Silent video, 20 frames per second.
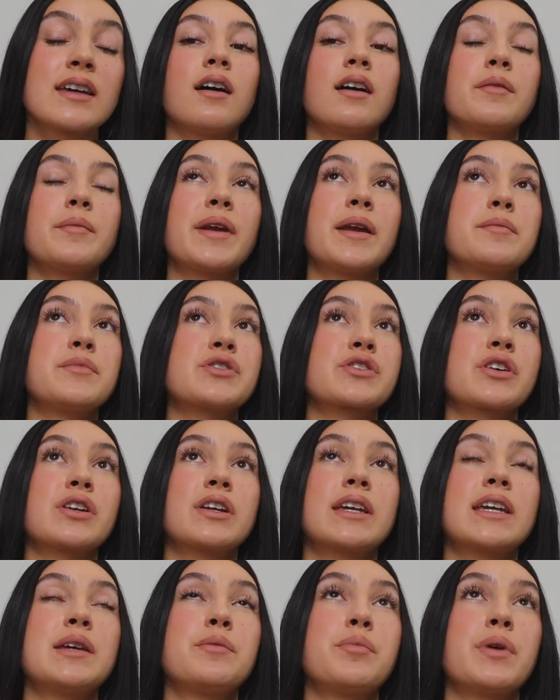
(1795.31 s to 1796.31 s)
Um, and I'm just gonna
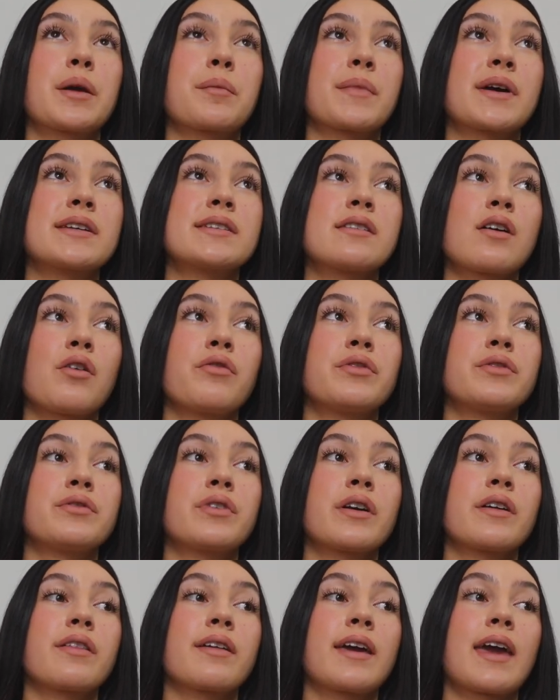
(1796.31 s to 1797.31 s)
keep being myself in
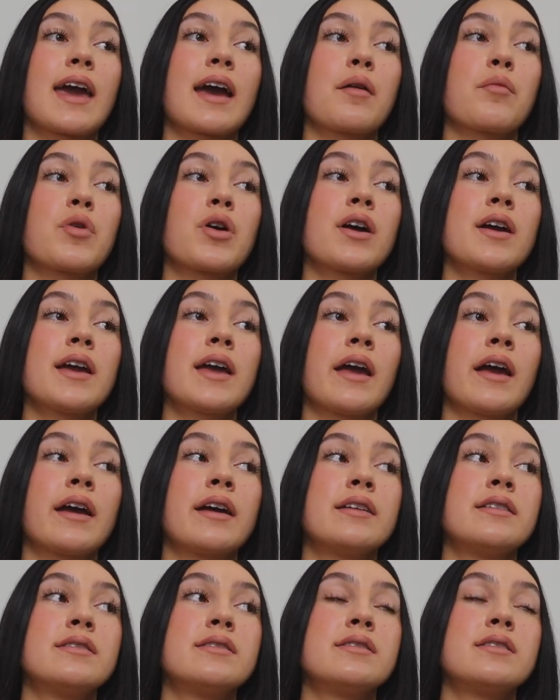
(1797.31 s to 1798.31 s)
front of the camera
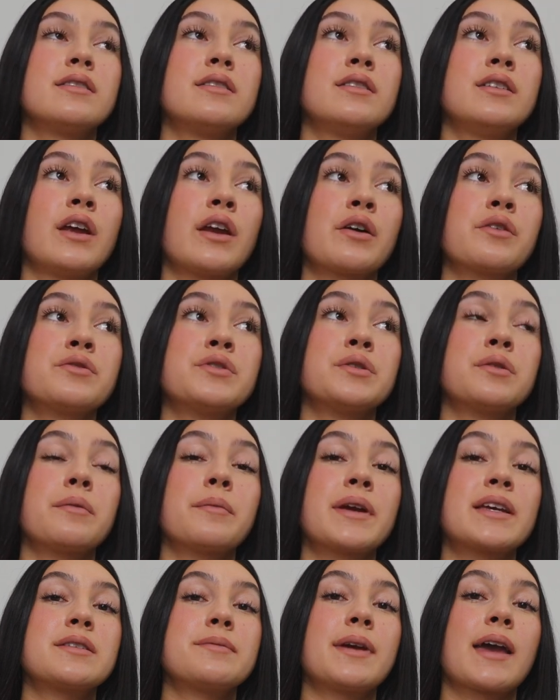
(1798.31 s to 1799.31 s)
and, you know, do what
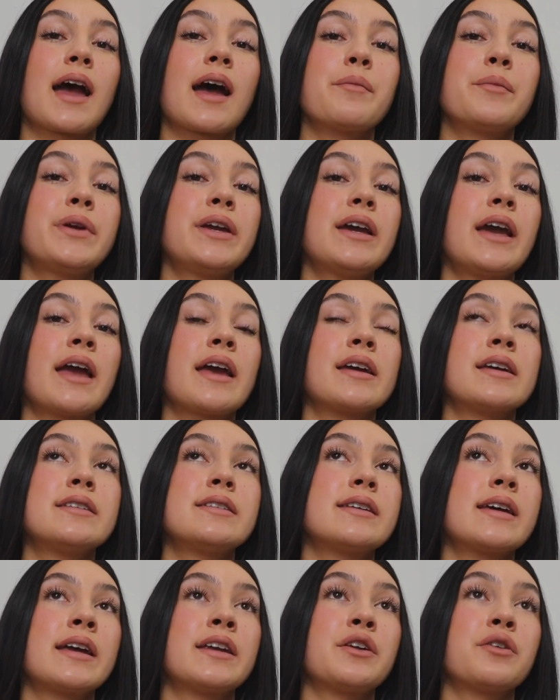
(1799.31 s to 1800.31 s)
makes me happy.
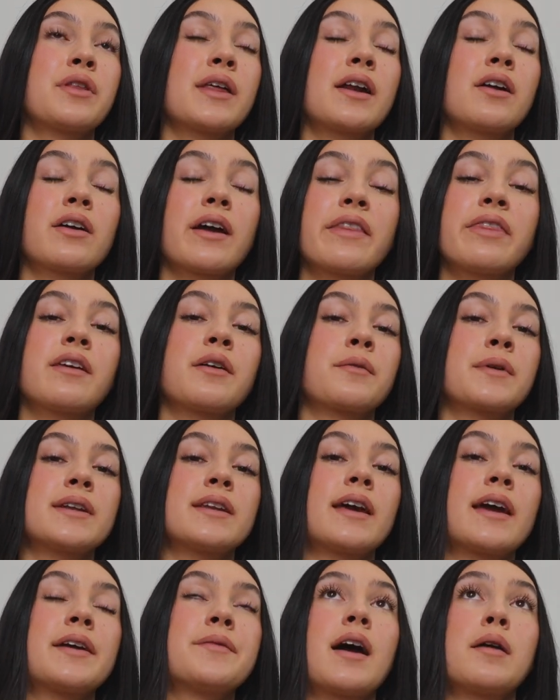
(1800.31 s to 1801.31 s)
And I know that I'll get there one
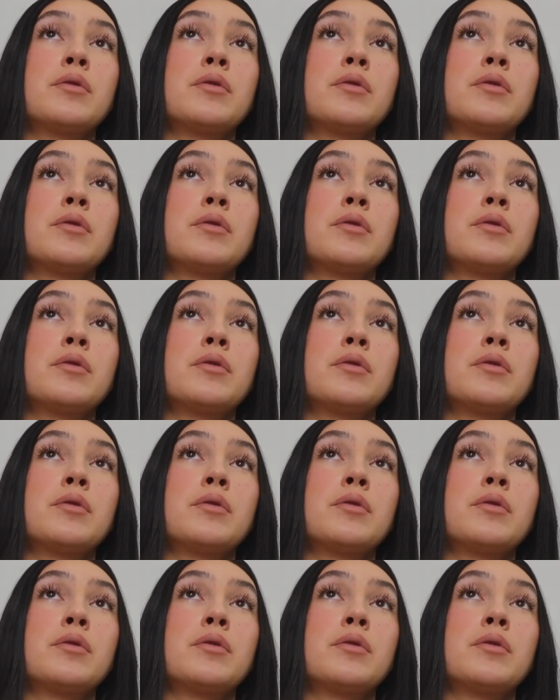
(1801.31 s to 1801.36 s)
day.